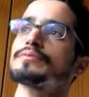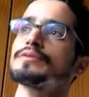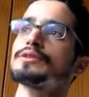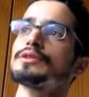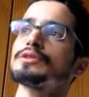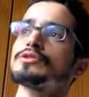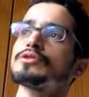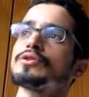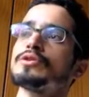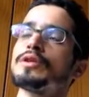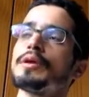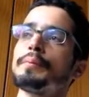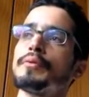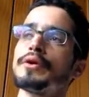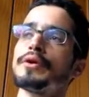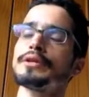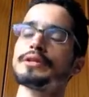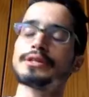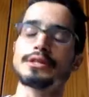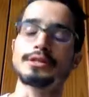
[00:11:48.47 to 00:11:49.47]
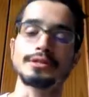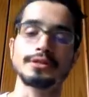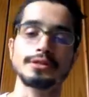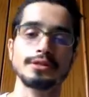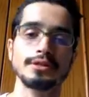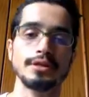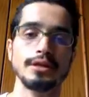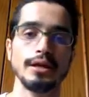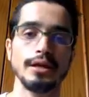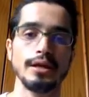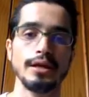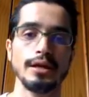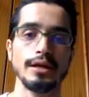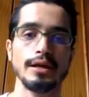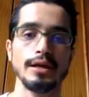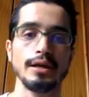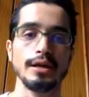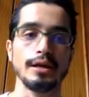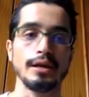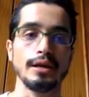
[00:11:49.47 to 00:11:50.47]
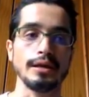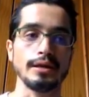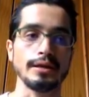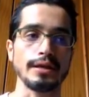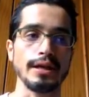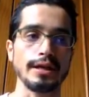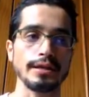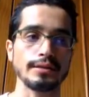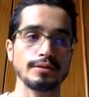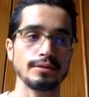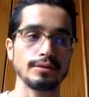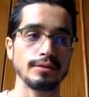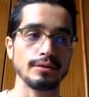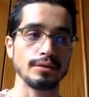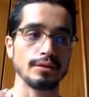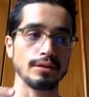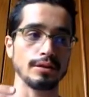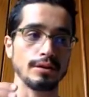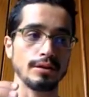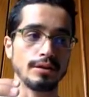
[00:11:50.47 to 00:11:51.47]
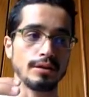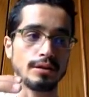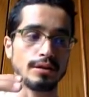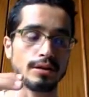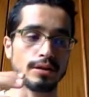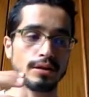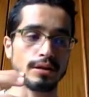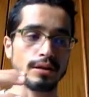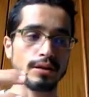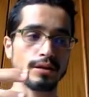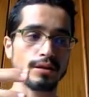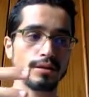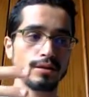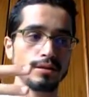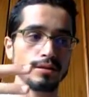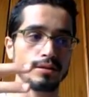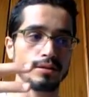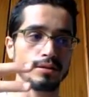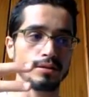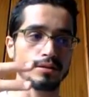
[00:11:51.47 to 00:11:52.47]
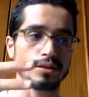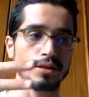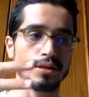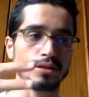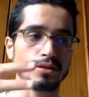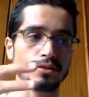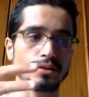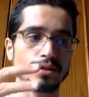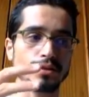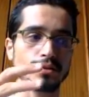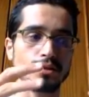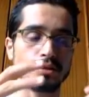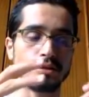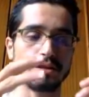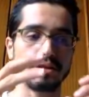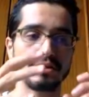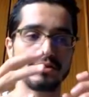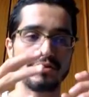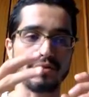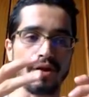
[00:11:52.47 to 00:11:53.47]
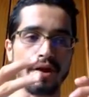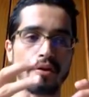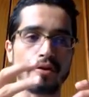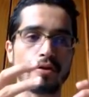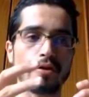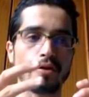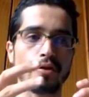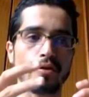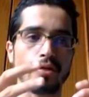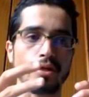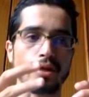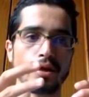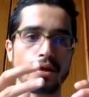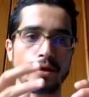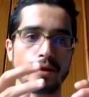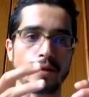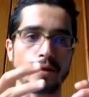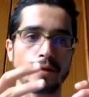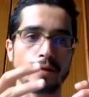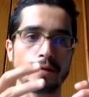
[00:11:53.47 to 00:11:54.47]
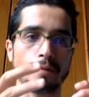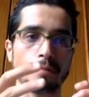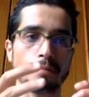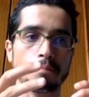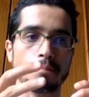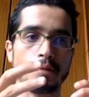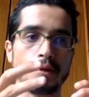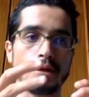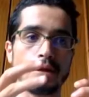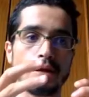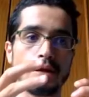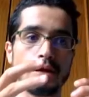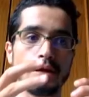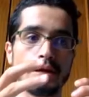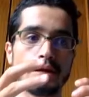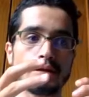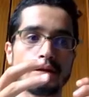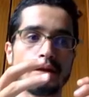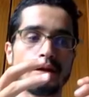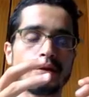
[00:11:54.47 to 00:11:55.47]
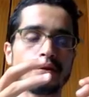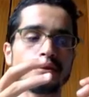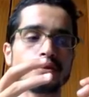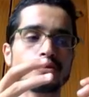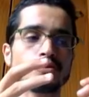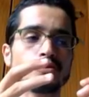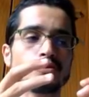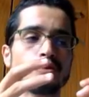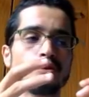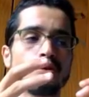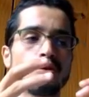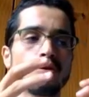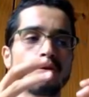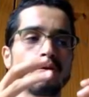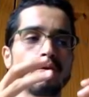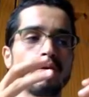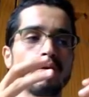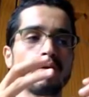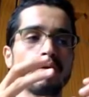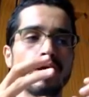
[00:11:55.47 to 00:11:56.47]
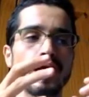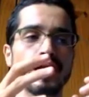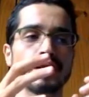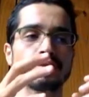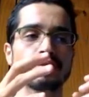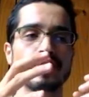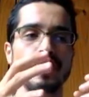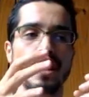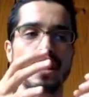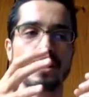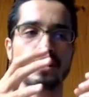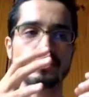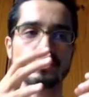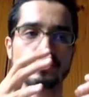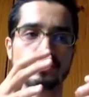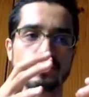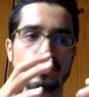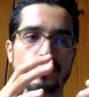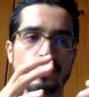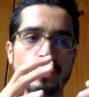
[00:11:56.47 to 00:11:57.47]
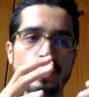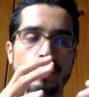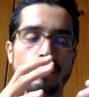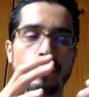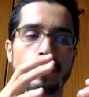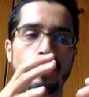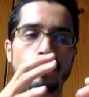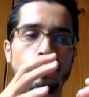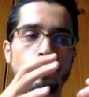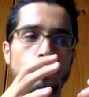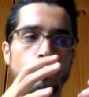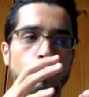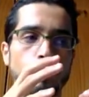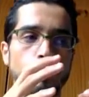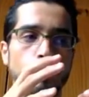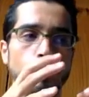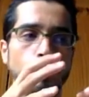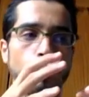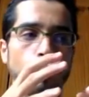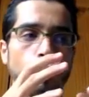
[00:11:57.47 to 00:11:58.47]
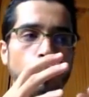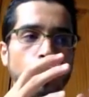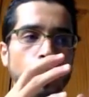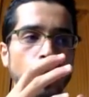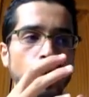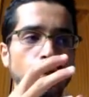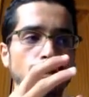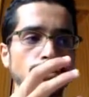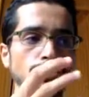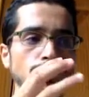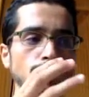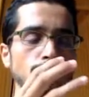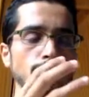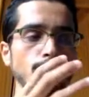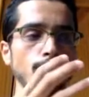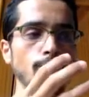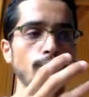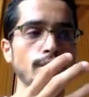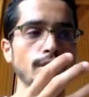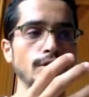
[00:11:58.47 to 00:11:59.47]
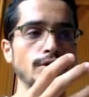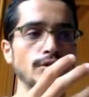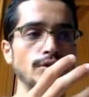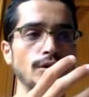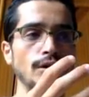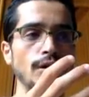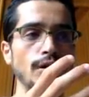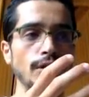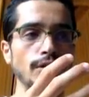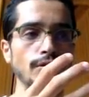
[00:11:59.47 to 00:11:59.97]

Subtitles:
So the point is that in this spherical thinking, there is no correct answer about where should we start